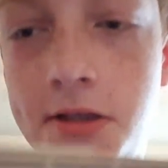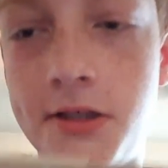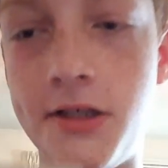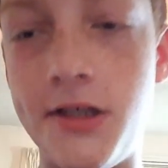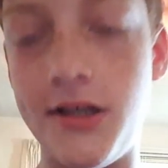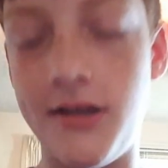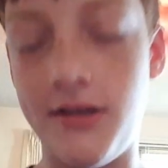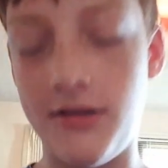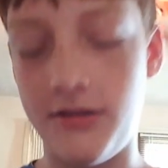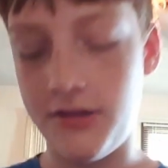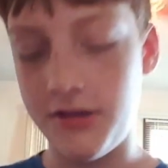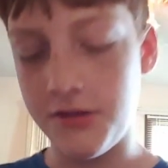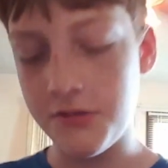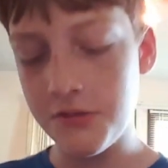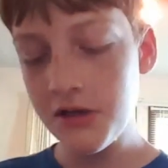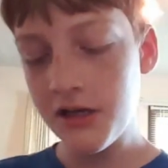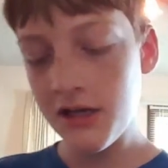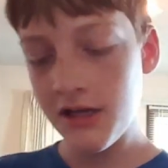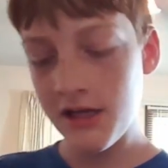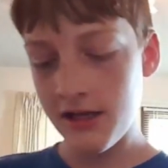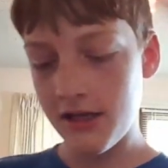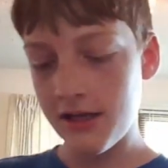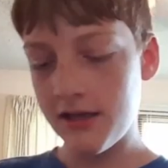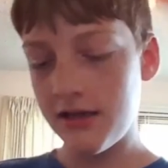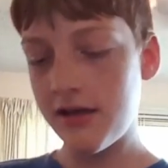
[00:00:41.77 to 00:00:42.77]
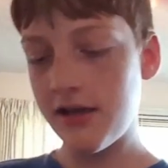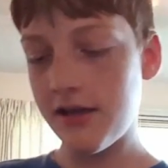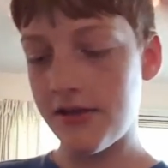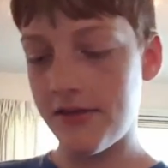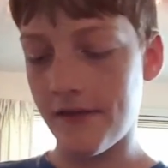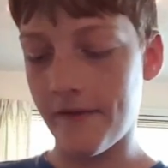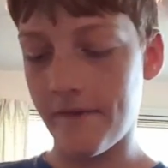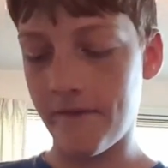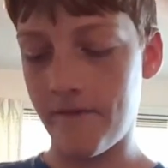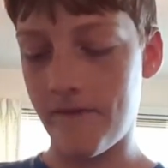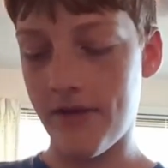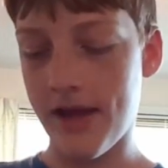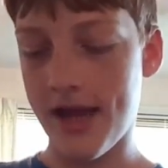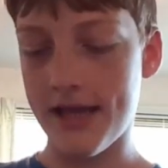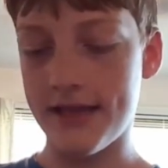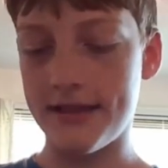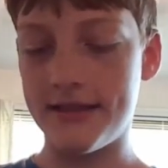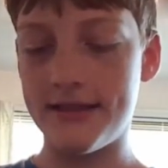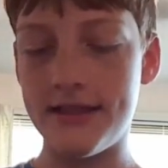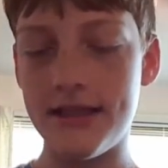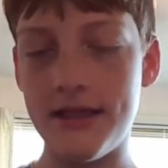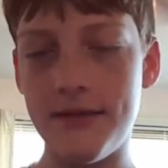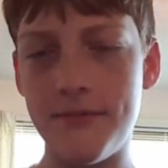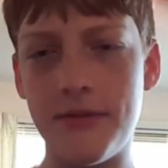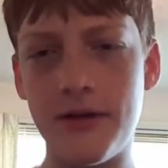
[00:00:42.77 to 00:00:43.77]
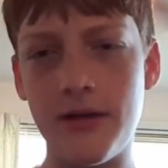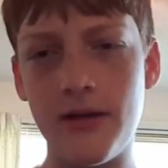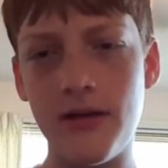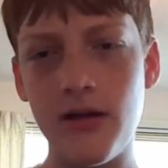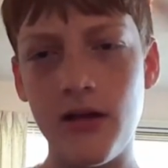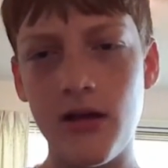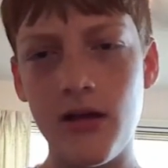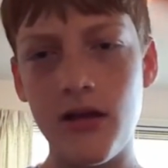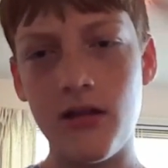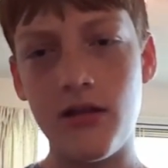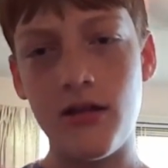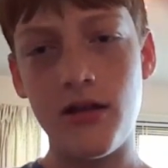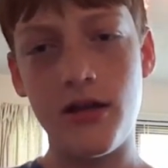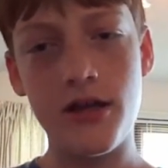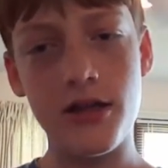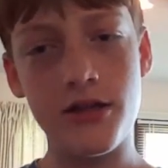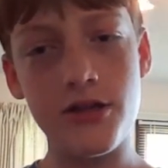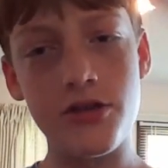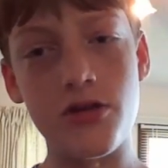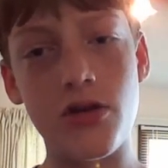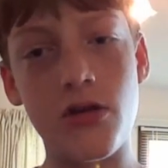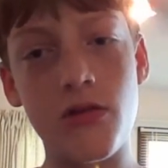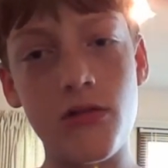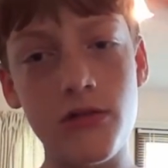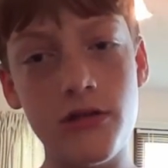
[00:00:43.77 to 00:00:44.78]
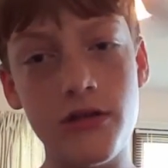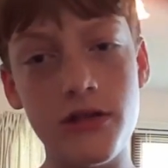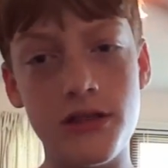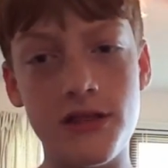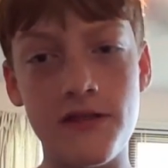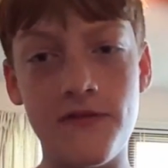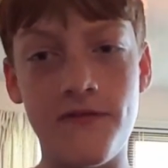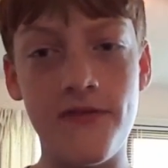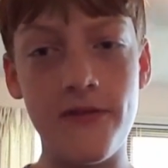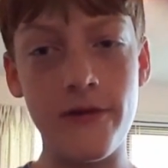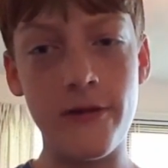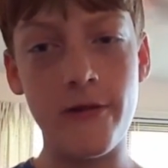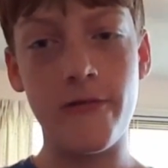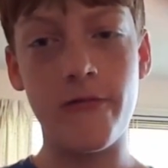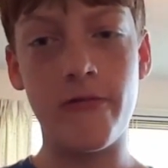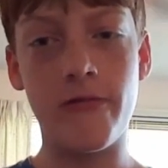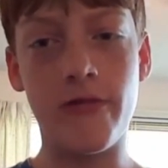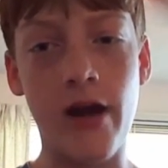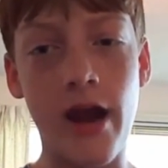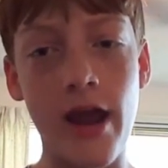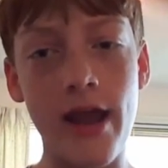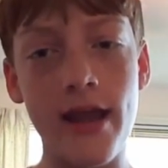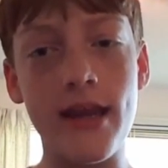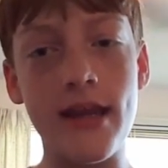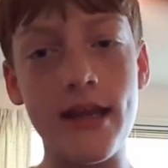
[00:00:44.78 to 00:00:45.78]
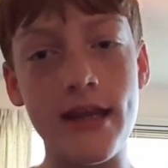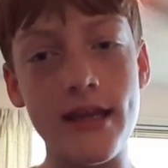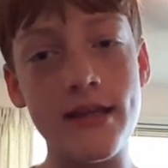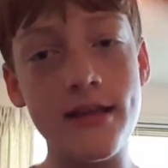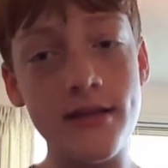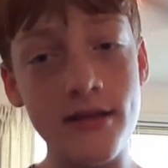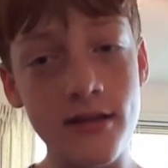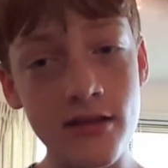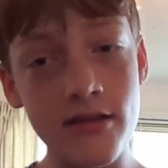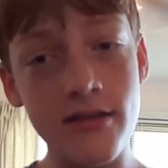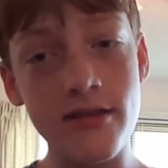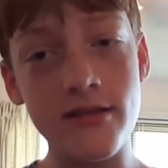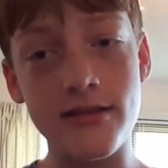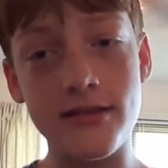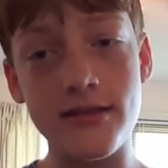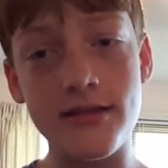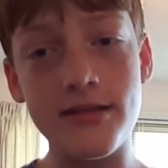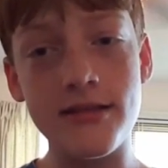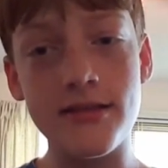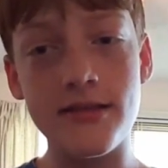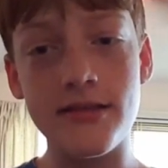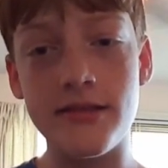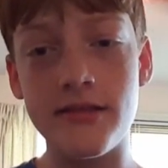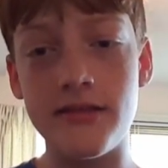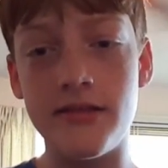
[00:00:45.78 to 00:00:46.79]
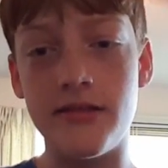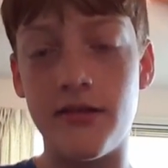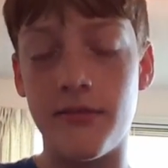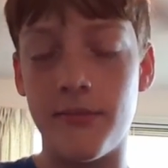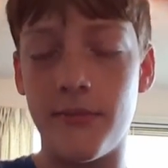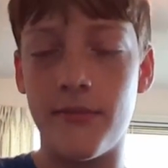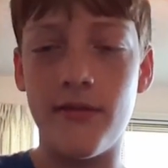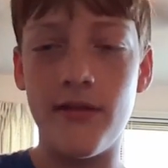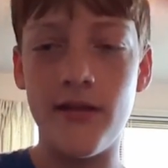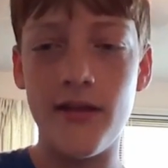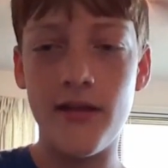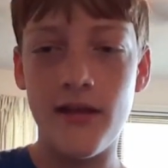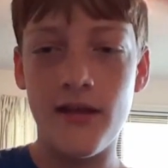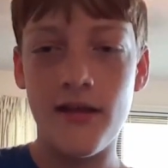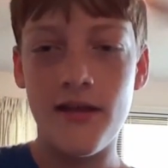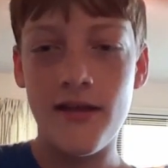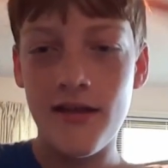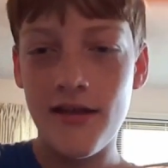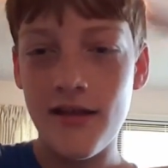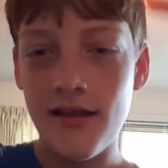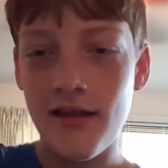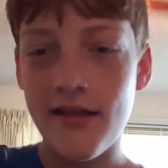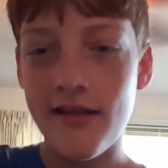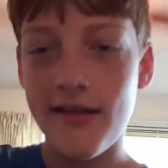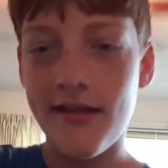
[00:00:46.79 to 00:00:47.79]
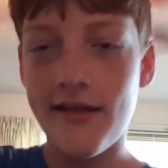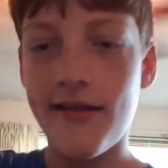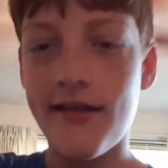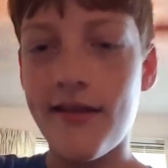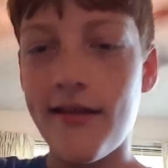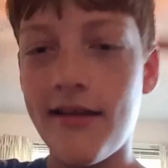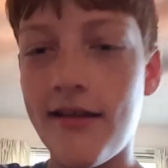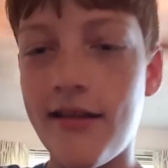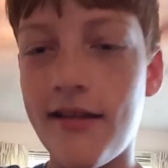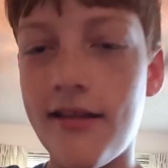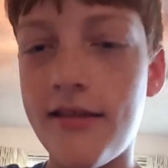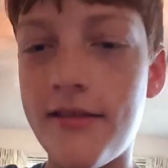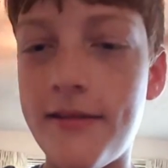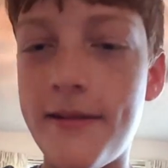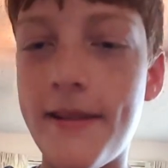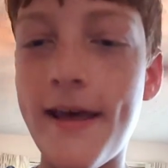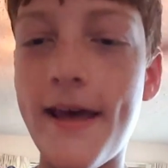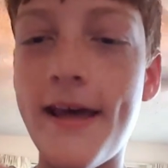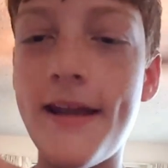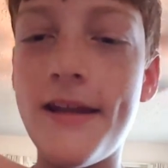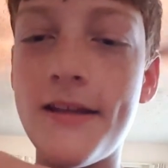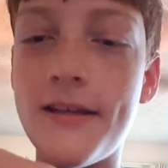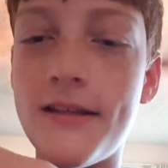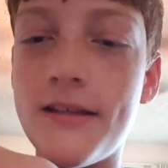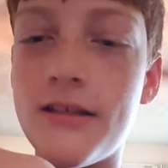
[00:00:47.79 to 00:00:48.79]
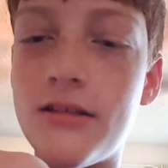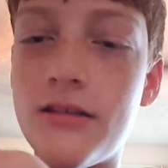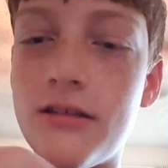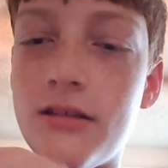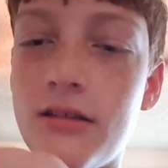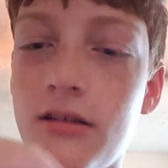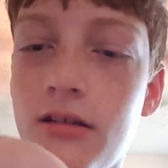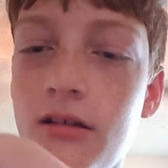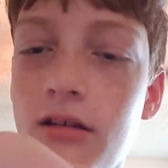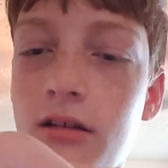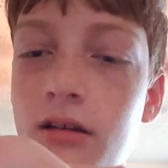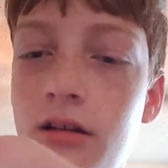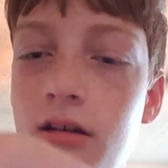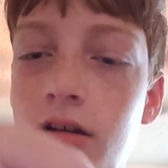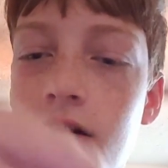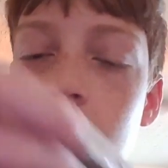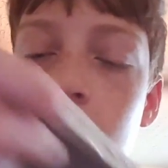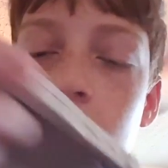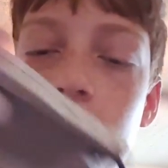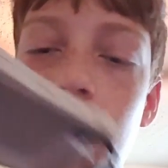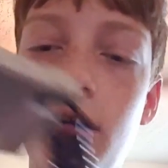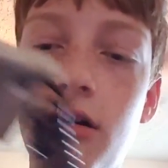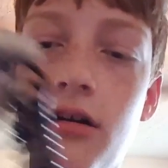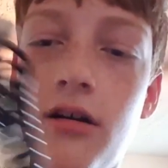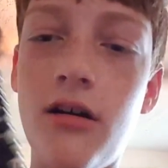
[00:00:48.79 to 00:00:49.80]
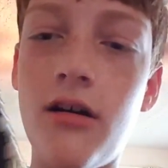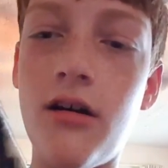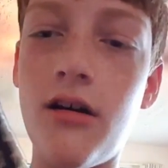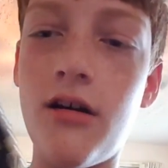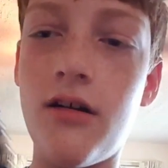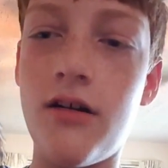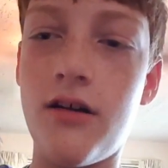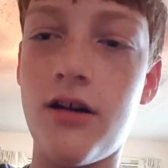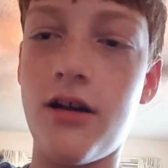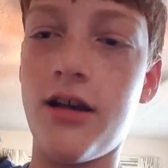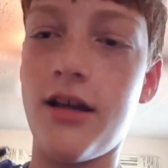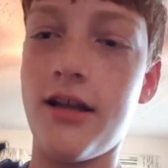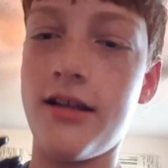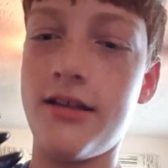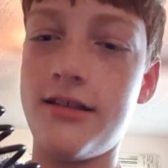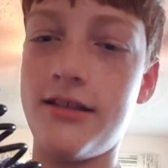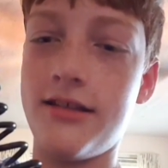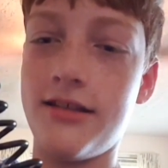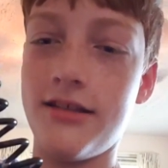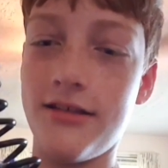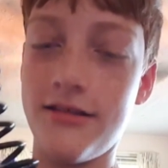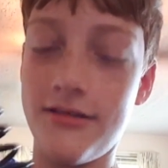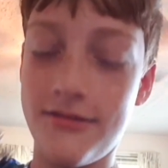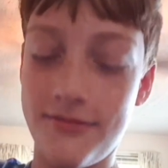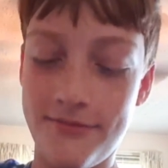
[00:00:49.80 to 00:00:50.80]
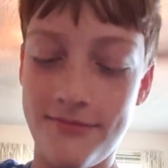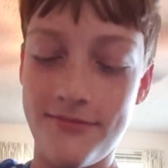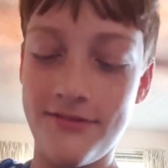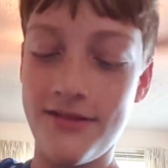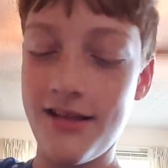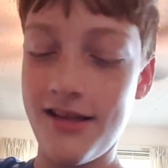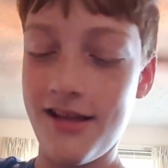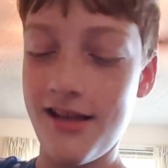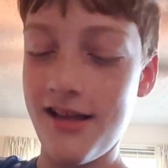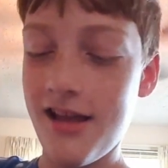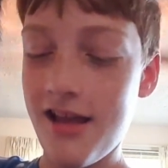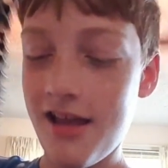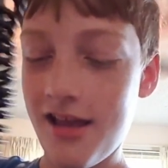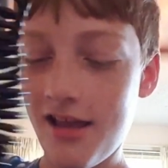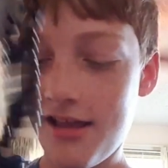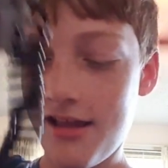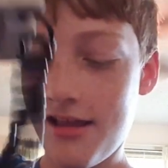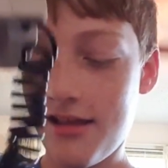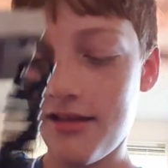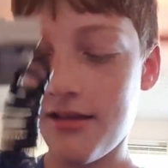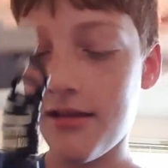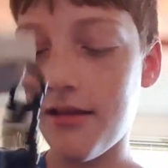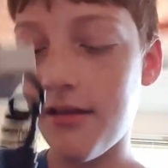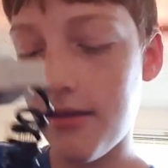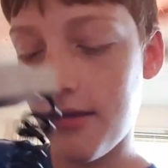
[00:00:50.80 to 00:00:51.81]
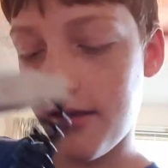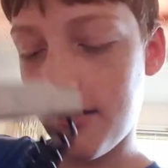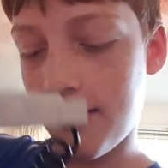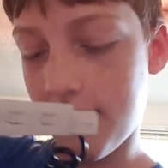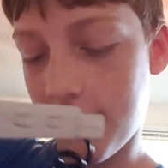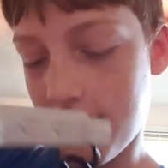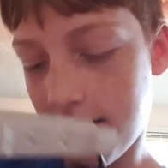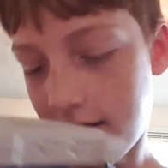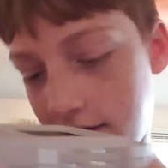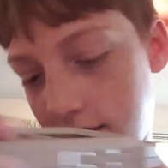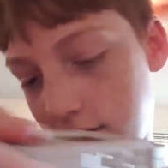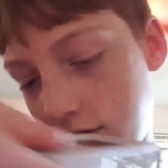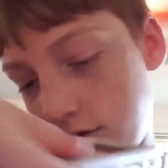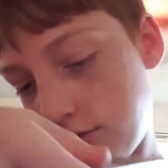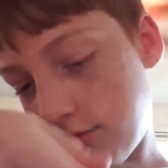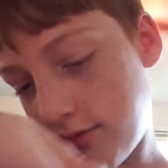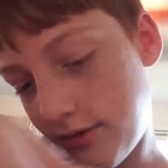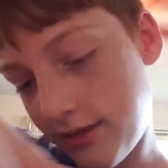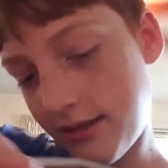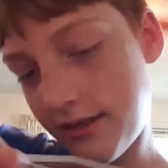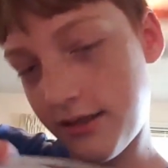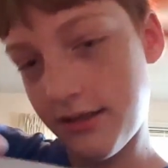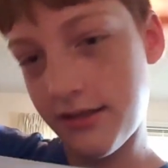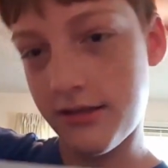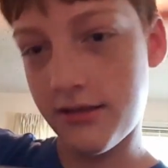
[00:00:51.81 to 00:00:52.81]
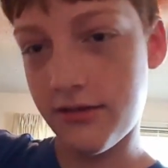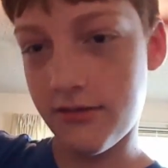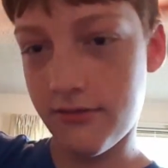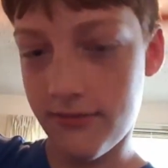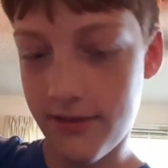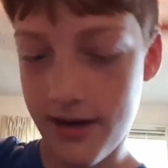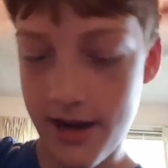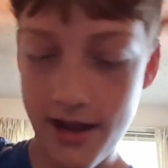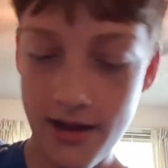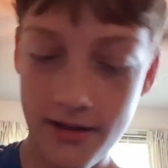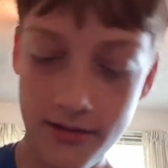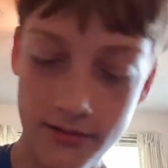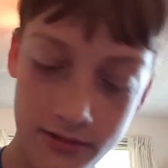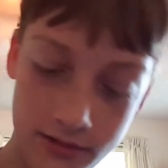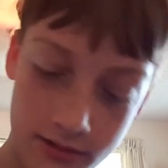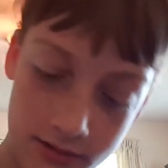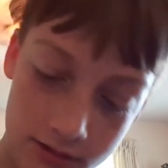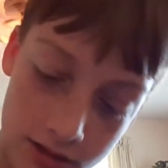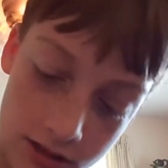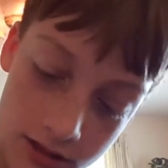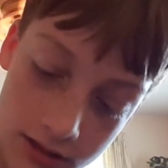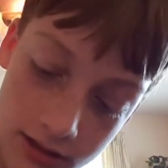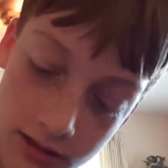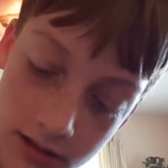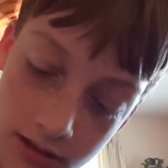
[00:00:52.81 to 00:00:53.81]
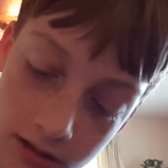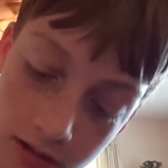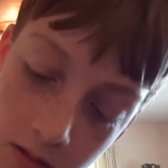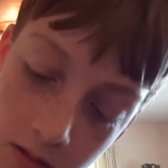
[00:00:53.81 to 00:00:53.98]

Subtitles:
to channel 2. Nothing fancy, but the controllers fit right into the system. That is awesome. Okay, twist this around and just